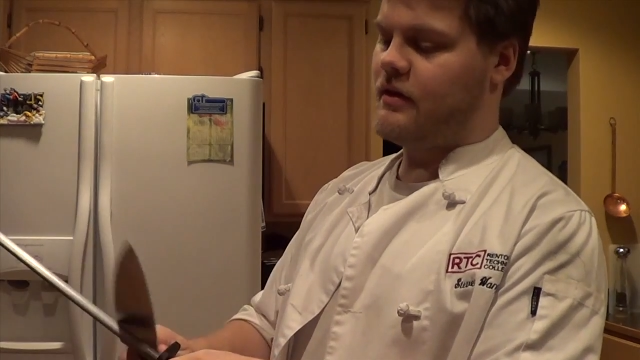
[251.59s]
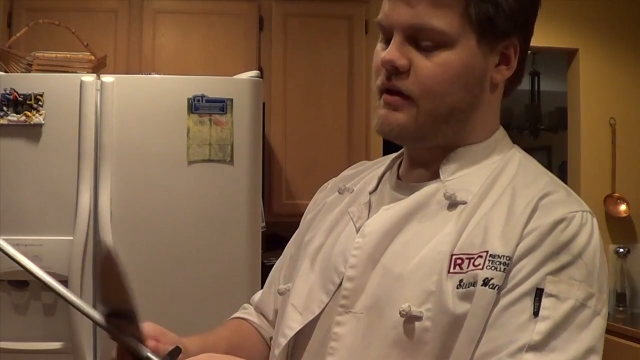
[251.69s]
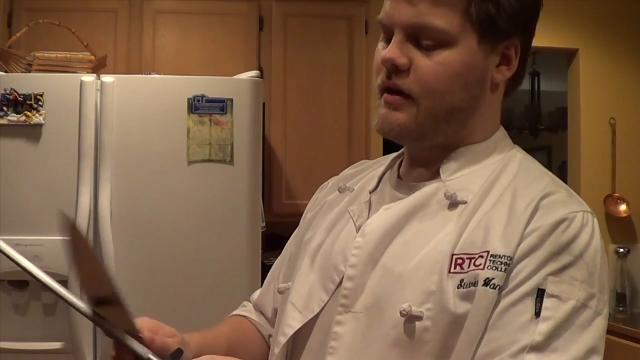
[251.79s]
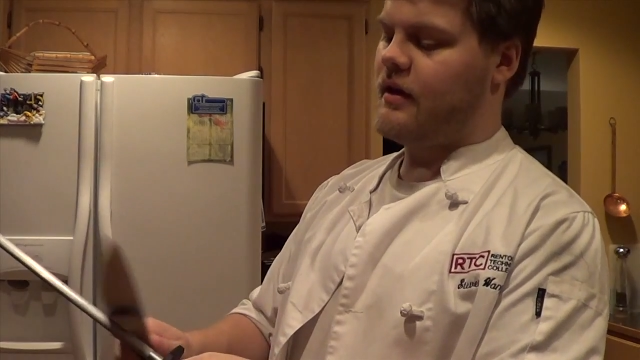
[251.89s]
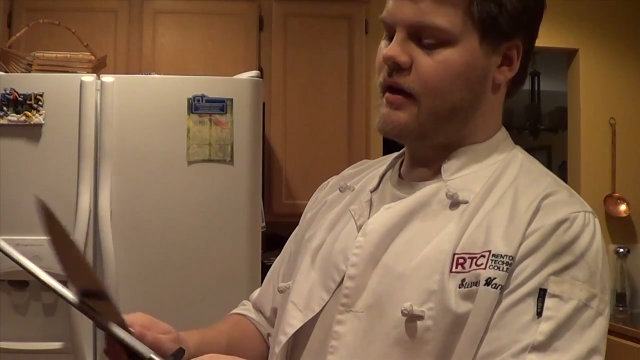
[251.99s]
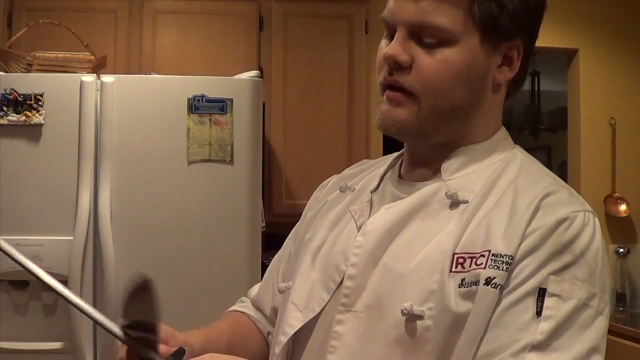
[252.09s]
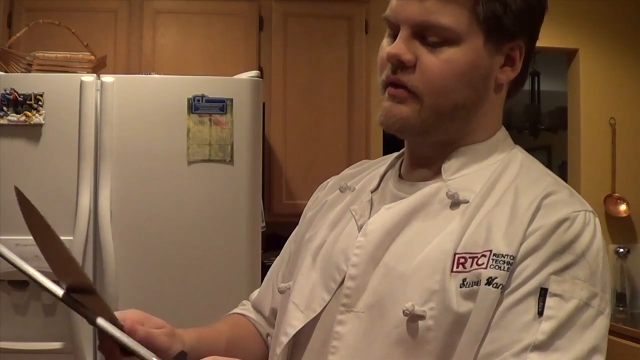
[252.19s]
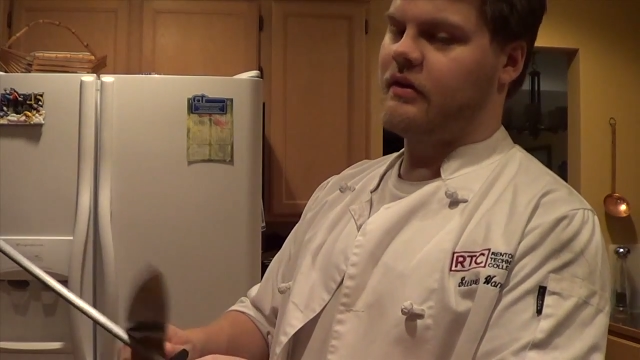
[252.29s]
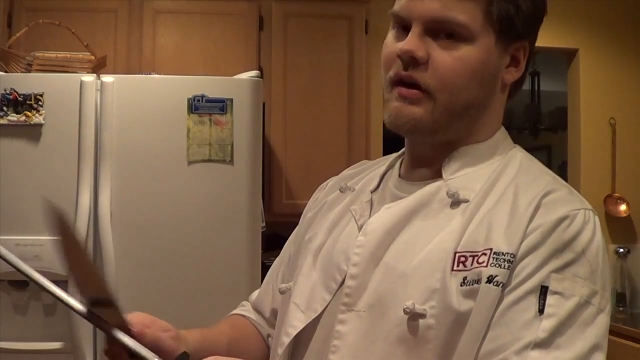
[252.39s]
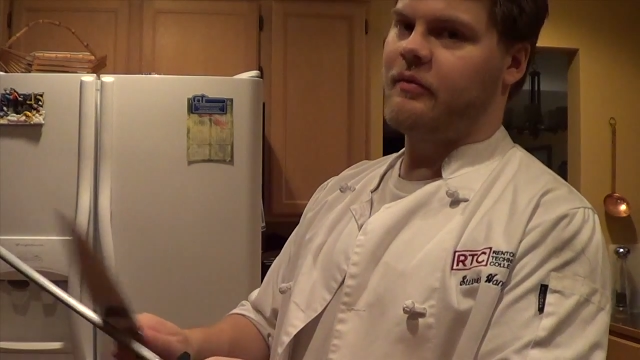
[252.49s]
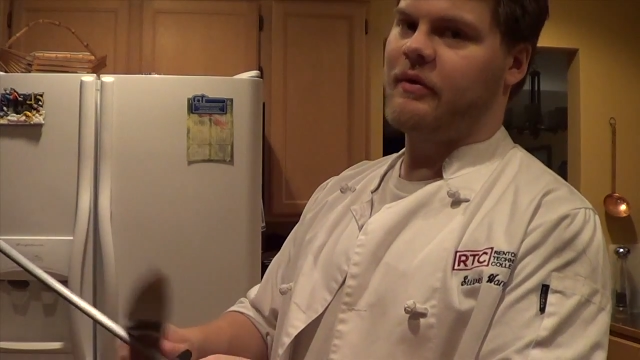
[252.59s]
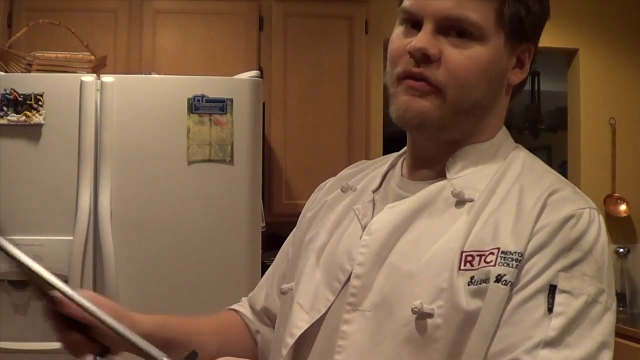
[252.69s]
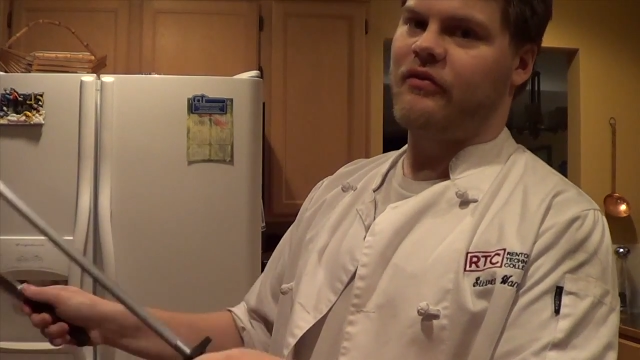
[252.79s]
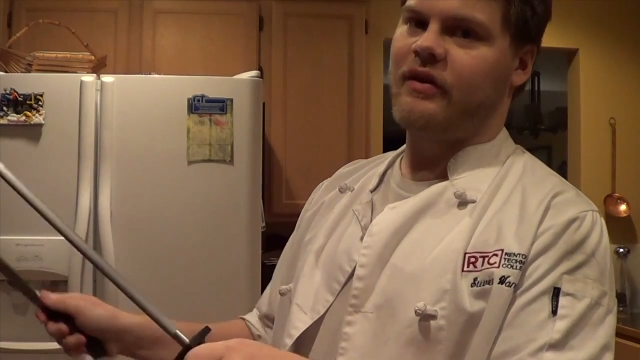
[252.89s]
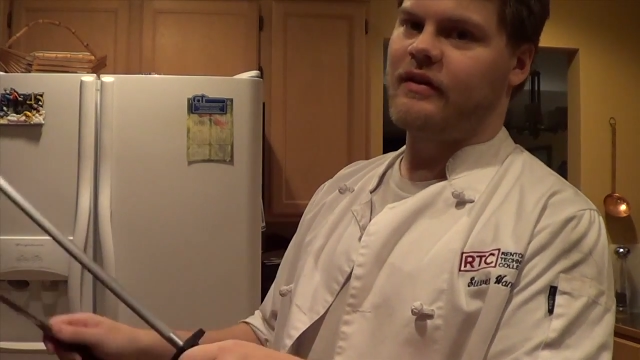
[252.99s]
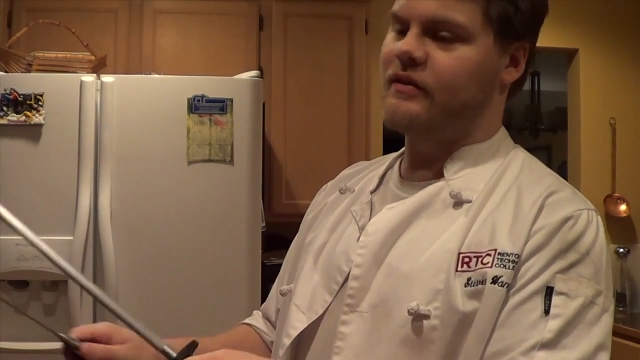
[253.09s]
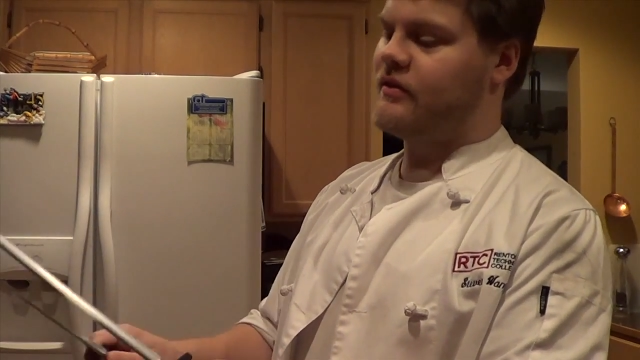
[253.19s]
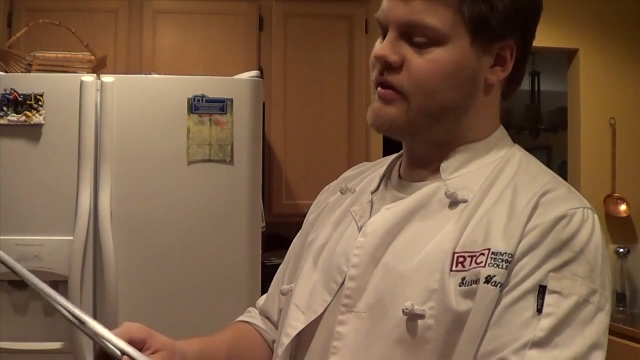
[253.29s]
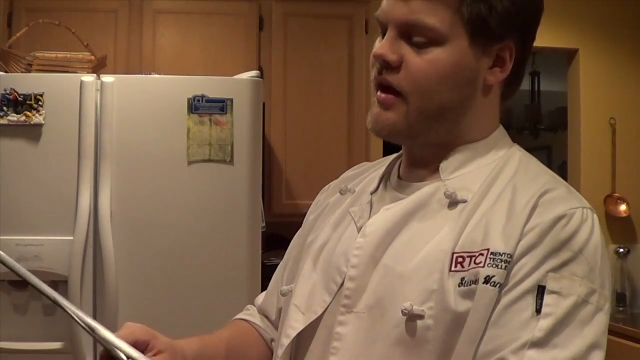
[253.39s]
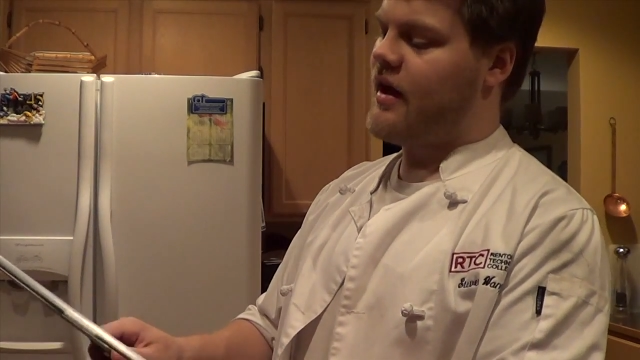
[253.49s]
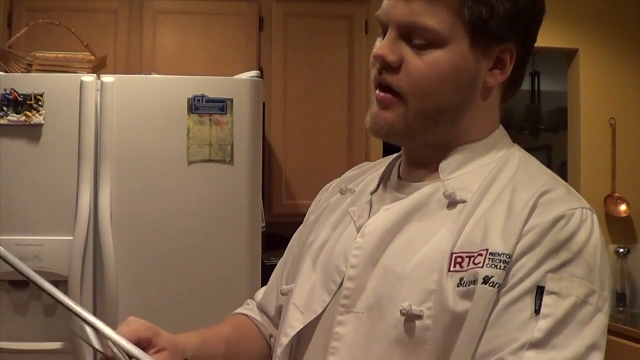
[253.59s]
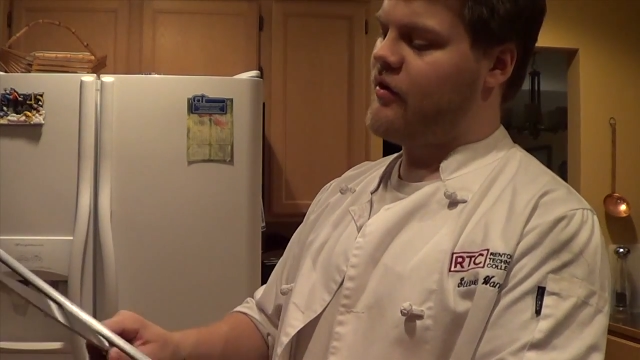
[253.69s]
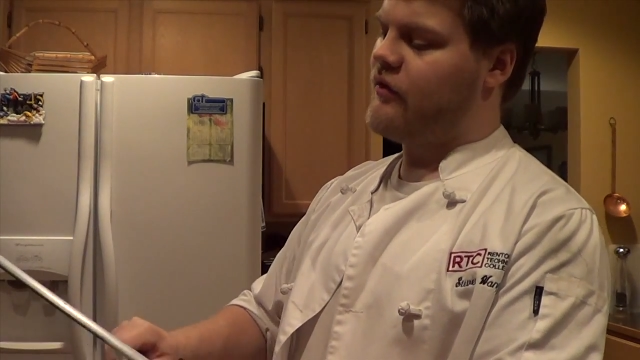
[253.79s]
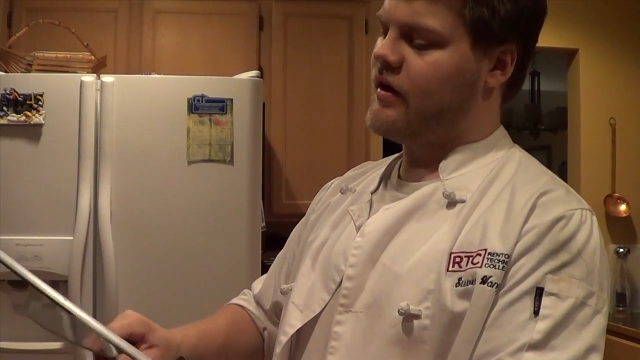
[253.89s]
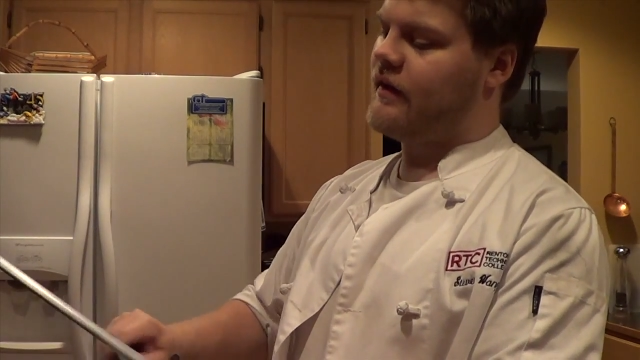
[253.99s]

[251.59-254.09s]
as a lot of my friends have